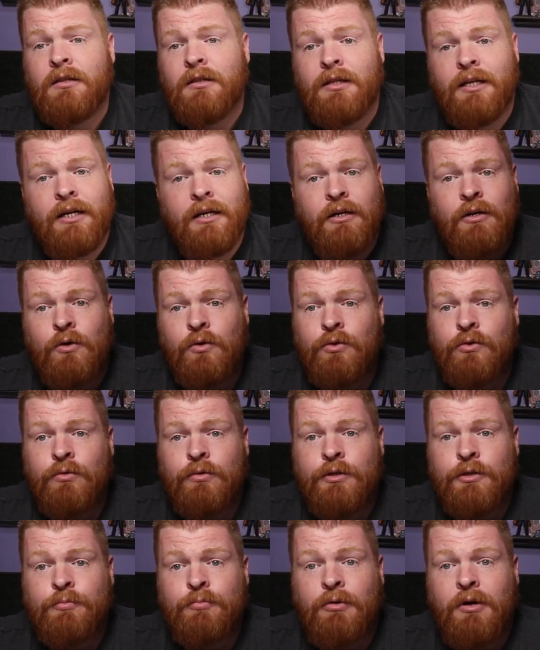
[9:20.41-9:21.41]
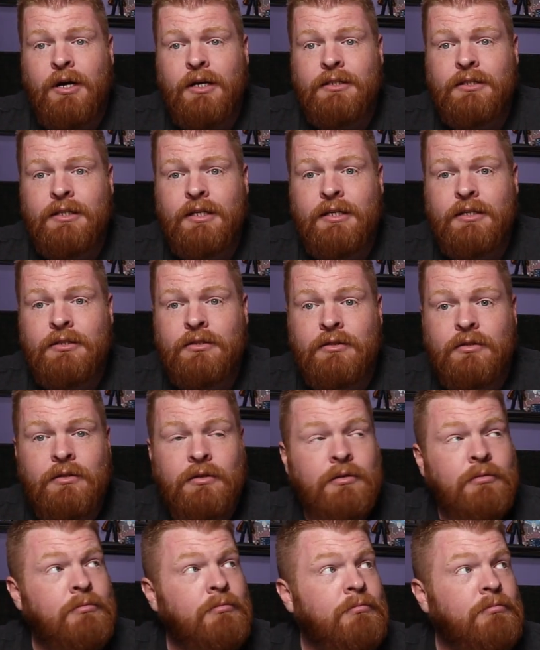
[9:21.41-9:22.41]
Let it go through its process.
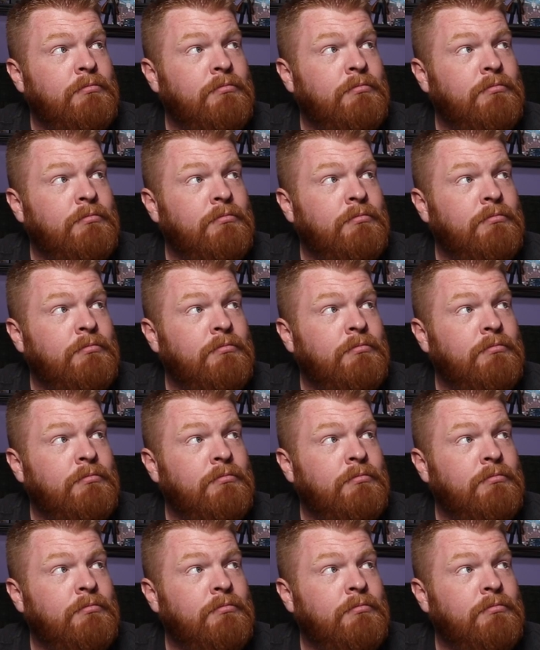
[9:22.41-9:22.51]
Oh,